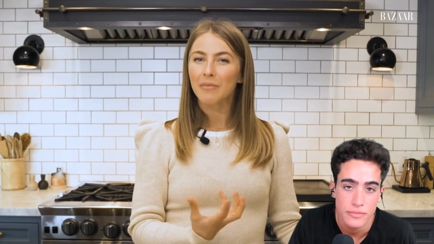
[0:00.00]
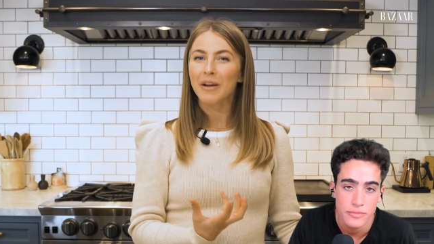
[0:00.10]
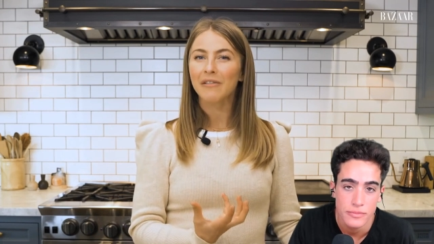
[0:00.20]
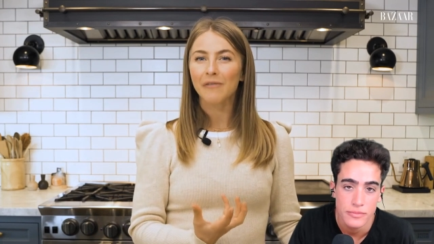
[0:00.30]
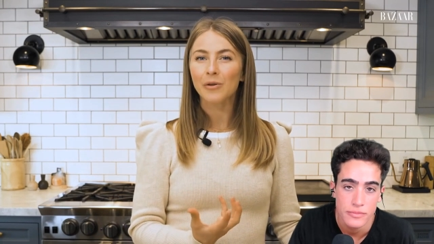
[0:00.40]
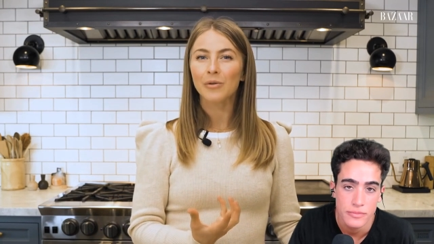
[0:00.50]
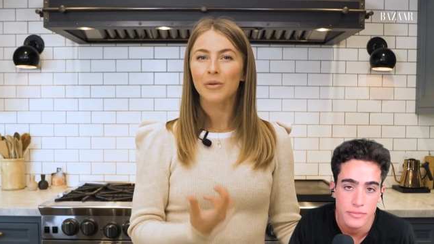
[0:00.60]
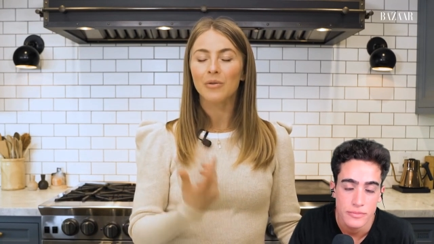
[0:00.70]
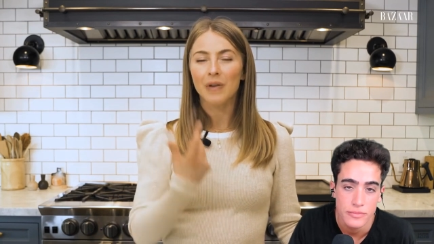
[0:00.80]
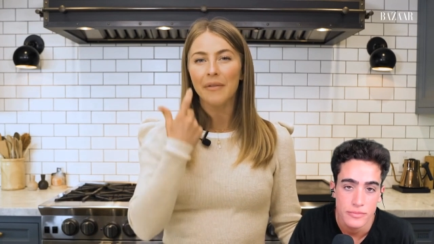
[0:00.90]
Speaker 1: with my food
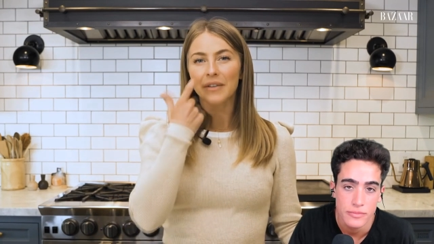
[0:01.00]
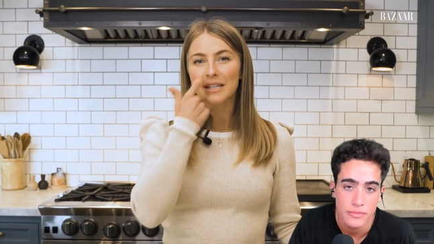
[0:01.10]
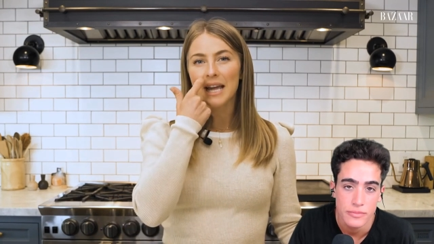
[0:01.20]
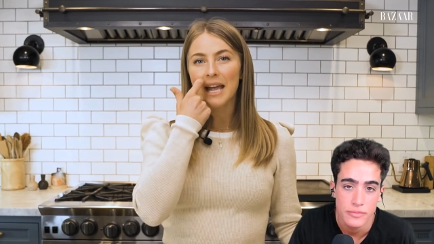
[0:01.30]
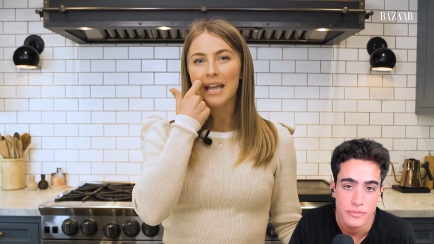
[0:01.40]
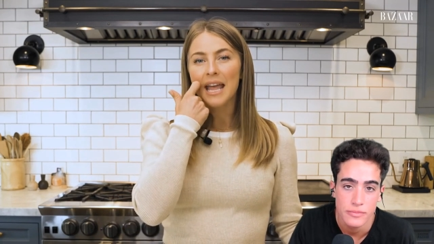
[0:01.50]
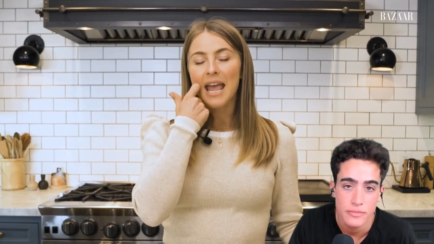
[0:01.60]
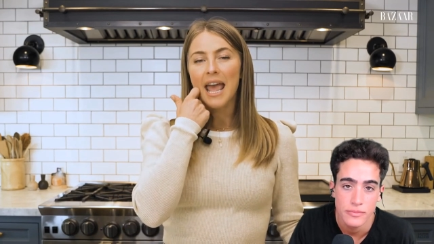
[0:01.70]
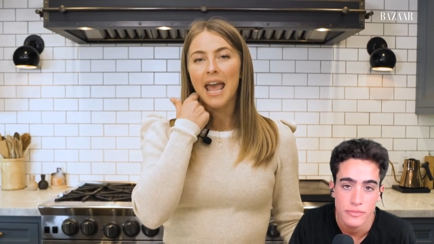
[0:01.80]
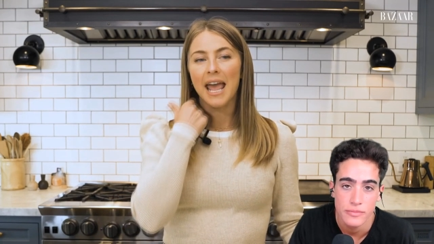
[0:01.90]
throughout the day,
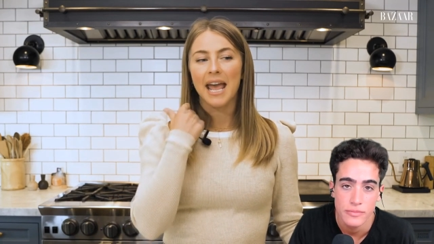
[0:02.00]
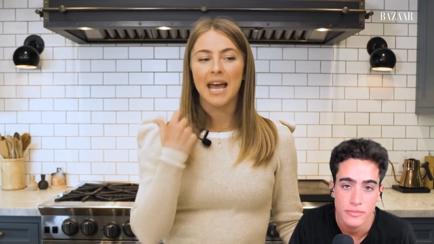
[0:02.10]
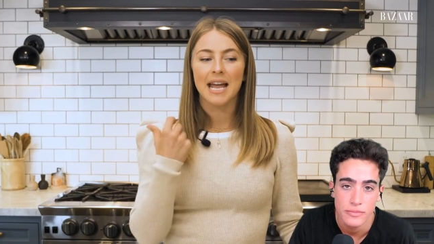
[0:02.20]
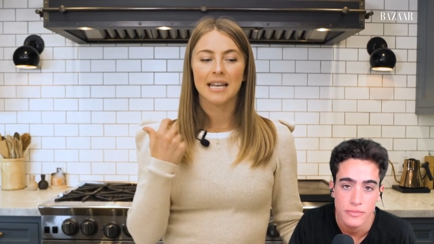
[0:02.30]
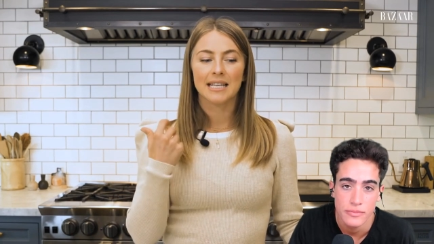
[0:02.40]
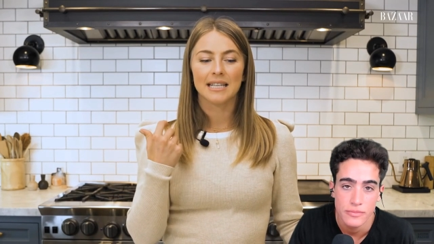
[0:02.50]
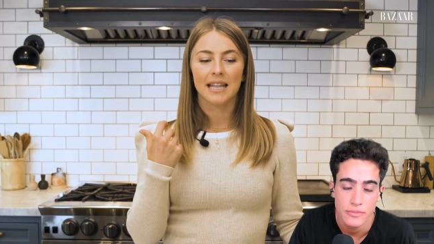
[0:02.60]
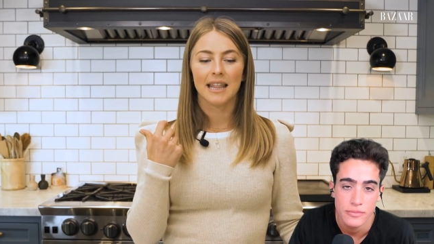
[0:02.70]
and